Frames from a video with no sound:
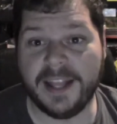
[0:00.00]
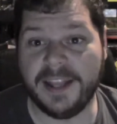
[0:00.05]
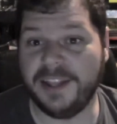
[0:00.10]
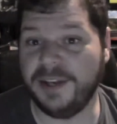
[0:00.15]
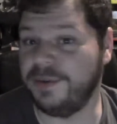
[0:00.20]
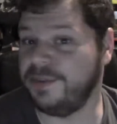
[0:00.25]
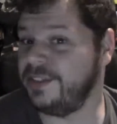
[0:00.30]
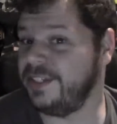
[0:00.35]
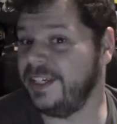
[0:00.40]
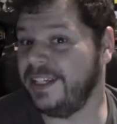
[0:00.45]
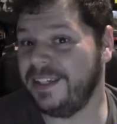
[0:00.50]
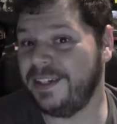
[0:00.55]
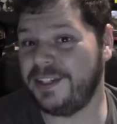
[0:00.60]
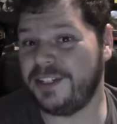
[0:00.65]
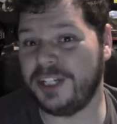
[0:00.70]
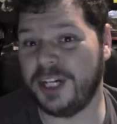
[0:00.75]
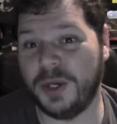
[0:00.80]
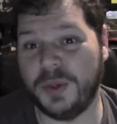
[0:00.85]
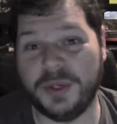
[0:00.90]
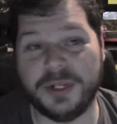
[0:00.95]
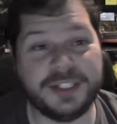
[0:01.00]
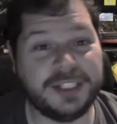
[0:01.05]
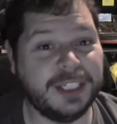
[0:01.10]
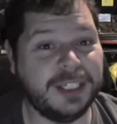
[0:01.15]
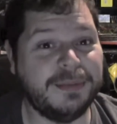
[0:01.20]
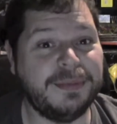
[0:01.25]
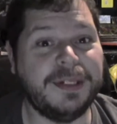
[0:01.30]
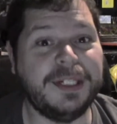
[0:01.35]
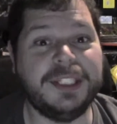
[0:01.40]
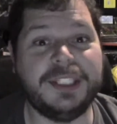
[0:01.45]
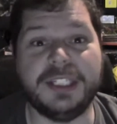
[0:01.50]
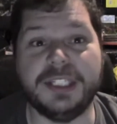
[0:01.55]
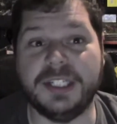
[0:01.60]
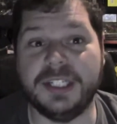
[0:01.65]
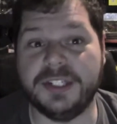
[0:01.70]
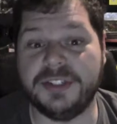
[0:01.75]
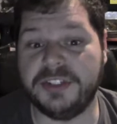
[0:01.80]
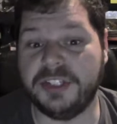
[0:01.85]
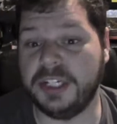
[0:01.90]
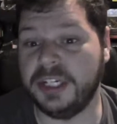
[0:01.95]
there was another Star Wars Celebration
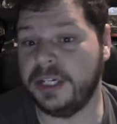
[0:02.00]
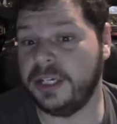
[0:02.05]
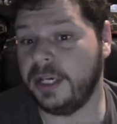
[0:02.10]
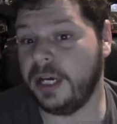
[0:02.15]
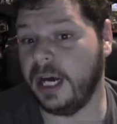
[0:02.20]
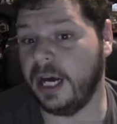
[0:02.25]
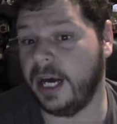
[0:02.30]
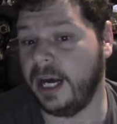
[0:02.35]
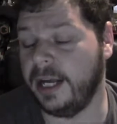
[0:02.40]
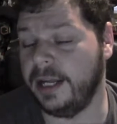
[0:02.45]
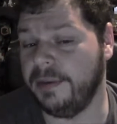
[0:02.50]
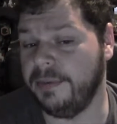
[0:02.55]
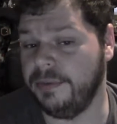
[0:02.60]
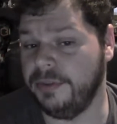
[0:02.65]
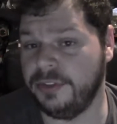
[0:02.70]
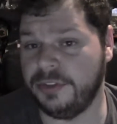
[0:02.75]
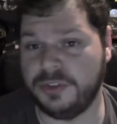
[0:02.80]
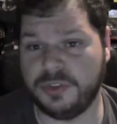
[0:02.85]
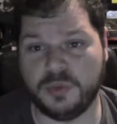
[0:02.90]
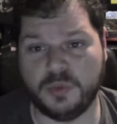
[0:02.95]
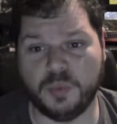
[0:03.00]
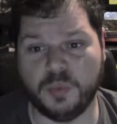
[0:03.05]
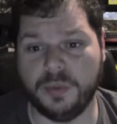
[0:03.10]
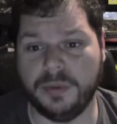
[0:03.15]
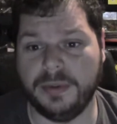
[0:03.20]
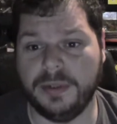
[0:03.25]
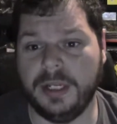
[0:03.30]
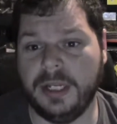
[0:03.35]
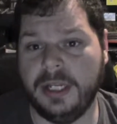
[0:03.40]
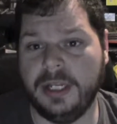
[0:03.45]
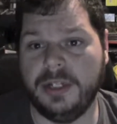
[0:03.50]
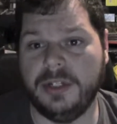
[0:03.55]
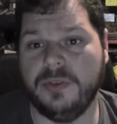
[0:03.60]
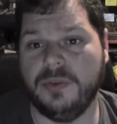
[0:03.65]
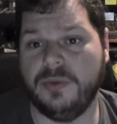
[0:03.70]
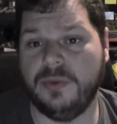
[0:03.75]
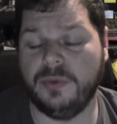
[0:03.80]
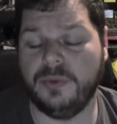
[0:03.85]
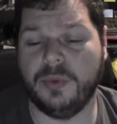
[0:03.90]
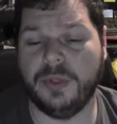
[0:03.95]
this year. Uh, it was
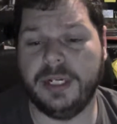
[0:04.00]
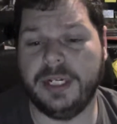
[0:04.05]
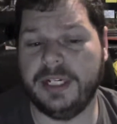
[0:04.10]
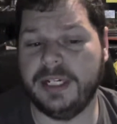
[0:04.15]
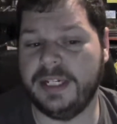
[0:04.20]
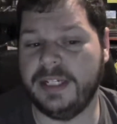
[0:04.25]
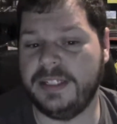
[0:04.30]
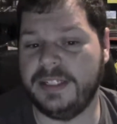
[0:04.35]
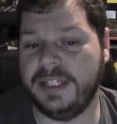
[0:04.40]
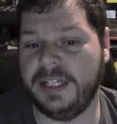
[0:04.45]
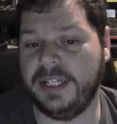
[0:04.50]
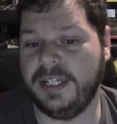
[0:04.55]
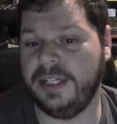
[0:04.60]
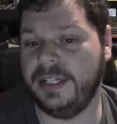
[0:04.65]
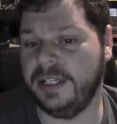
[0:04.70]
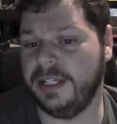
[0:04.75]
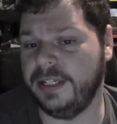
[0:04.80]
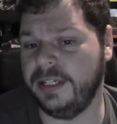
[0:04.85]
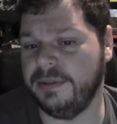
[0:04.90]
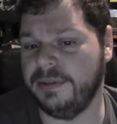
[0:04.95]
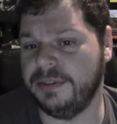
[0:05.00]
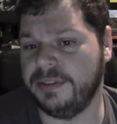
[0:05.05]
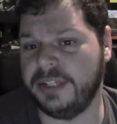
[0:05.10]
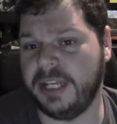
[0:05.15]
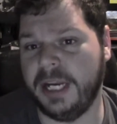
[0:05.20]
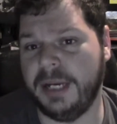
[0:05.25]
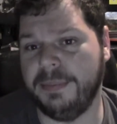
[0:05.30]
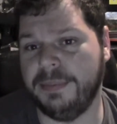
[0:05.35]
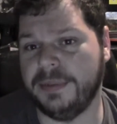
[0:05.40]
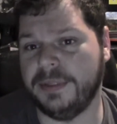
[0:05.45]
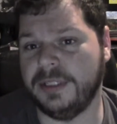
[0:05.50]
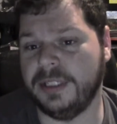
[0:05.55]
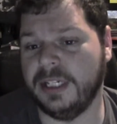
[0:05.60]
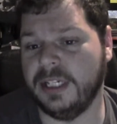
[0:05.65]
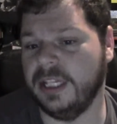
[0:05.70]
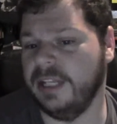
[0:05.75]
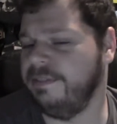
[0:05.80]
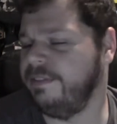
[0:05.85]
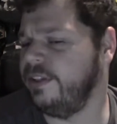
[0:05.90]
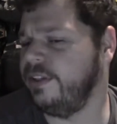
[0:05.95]
2019 and it was April
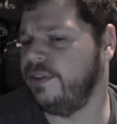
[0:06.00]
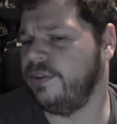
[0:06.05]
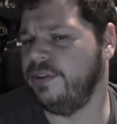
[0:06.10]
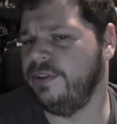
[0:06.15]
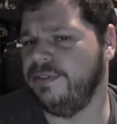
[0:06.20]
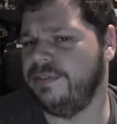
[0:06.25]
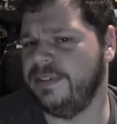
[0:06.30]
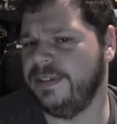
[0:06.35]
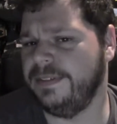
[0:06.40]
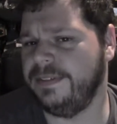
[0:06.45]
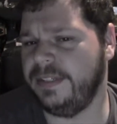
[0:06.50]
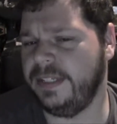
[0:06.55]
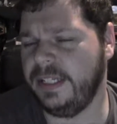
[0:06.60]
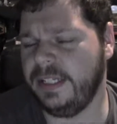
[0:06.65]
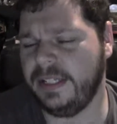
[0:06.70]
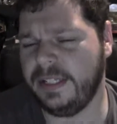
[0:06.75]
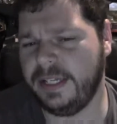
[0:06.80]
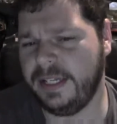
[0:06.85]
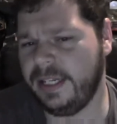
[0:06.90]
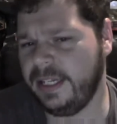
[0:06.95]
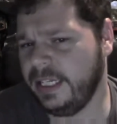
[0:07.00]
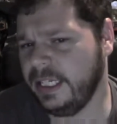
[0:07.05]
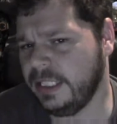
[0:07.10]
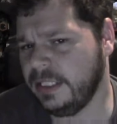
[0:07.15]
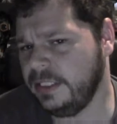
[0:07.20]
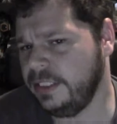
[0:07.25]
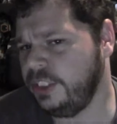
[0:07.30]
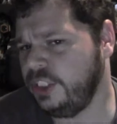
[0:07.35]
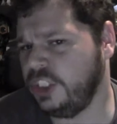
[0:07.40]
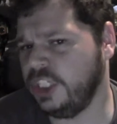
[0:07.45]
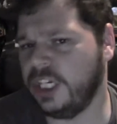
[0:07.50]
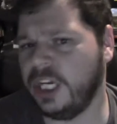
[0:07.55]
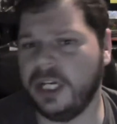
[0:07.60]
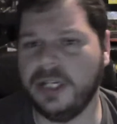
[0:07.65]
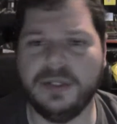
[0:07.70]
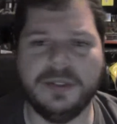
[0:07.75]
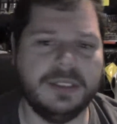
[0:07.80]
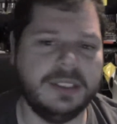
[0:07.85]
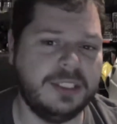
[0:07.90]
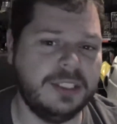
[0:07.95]
11th through 15th and held in
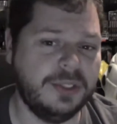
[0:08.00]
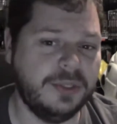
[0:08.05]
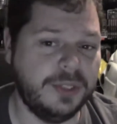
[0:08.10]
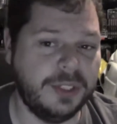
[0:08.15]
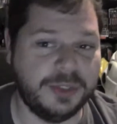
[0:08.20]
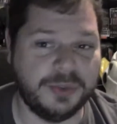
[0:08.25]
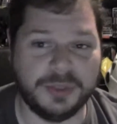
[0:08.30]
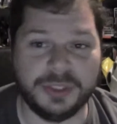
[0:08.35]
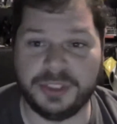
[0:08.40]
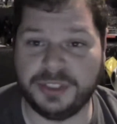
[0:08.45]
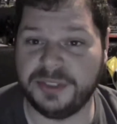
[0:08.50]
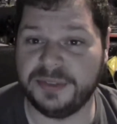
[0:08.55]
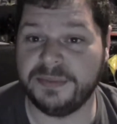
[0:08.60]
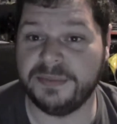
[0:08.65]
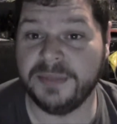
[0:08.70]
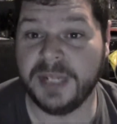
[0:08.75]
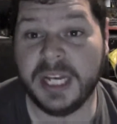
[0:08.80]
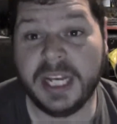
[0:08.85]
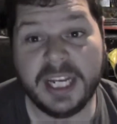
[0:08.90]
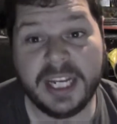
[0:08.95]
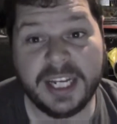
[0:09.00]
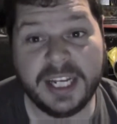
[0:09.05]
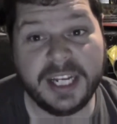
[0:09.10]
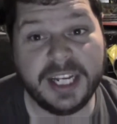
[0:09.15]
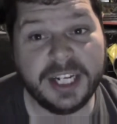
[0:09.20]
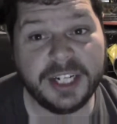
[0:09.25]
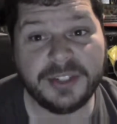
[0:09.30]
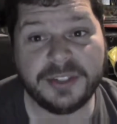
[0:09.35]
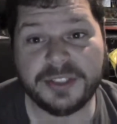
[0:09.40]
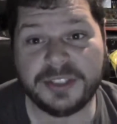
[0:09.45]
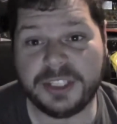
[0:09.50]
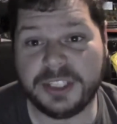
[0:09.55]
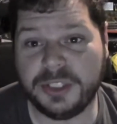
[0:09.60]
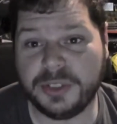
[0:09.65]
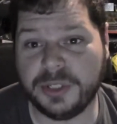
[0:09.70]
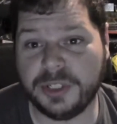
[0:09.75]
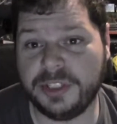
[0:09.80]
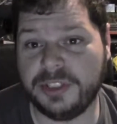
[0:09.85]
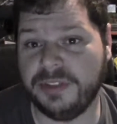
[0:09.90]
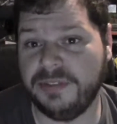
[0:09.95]
Chicago, Illinois, which interesting
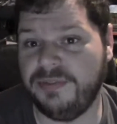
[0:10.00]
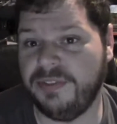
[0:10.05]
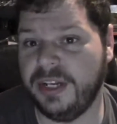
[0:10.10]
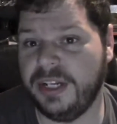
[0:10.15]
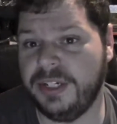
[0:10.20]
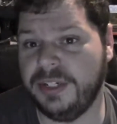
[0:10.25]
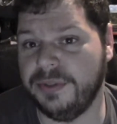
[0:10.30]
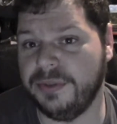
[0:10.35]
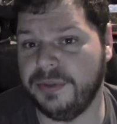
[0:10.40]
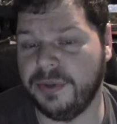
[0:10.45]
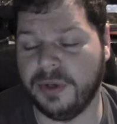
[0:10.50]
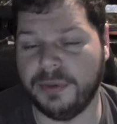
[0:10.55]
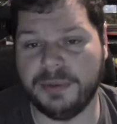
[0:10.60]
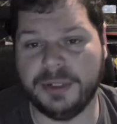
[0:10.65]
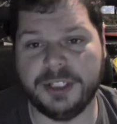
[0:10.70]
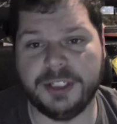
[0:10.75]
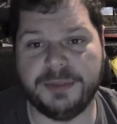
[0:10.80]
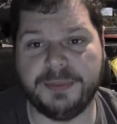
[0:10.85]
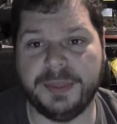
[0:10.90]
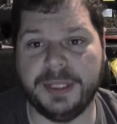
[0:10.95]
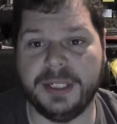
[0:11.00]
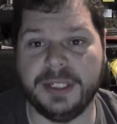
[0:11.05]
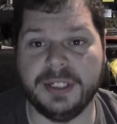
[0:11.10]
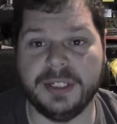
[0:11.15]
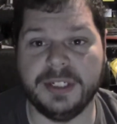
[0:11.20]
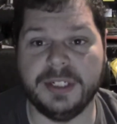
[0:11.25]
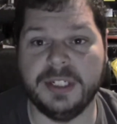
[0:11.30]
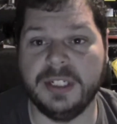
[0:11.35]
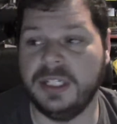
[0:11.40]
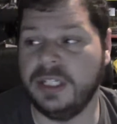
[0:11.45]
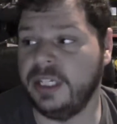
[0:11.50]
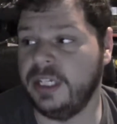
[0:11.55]
choice of venue. Normally it's been